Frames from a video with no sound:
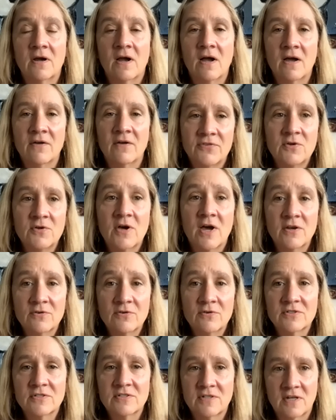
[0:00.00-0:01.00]
a few
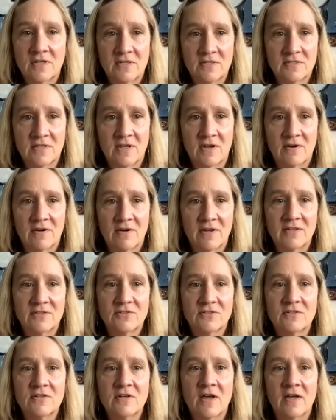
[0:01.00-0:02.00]
hundred studies there.
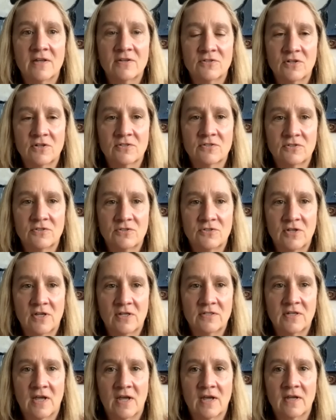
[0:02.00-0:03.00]
It's not just
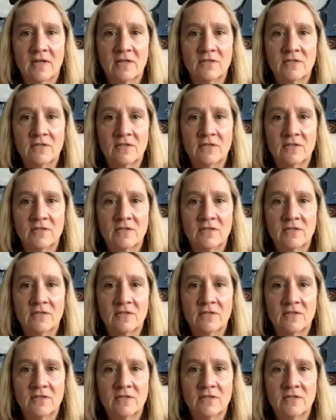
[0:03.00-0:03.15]
GenTAC.